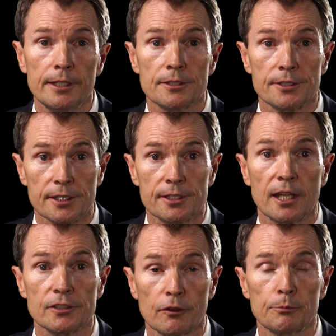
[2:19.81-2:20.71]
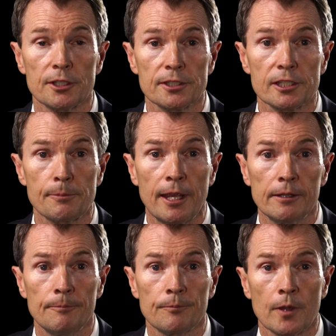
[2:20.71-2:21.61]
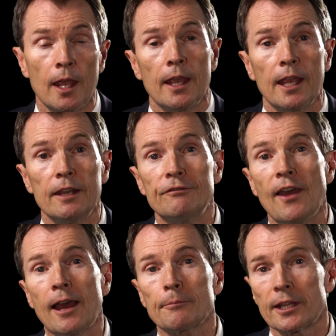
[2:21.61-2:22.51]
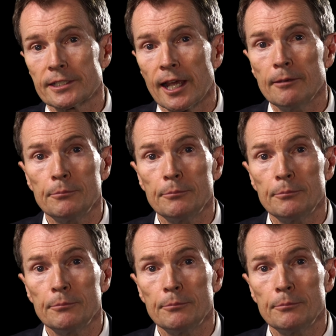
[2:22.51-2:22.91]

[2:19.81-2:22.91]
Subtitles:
successful businessman. In fact, by the time